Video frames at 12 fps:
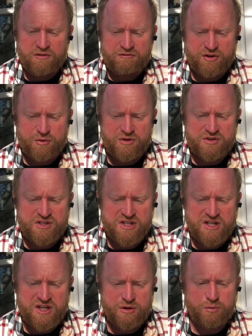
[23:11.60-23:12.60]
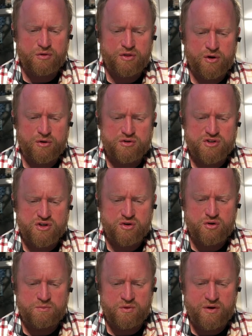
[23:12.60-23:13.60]
Few indeed were those to
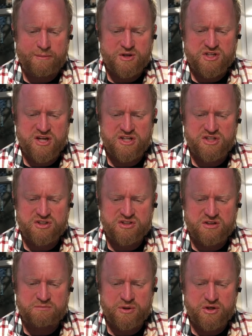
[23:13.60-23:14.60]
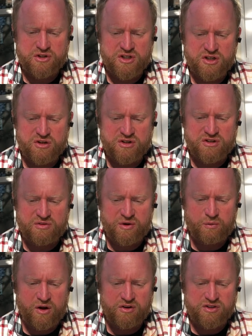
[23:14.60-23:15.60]
whom the lamentations and bitter tears of
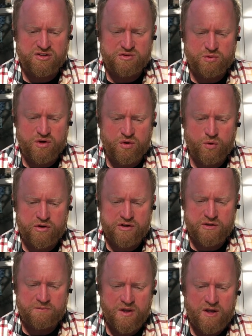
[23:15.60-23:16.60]
their relatives were accorded.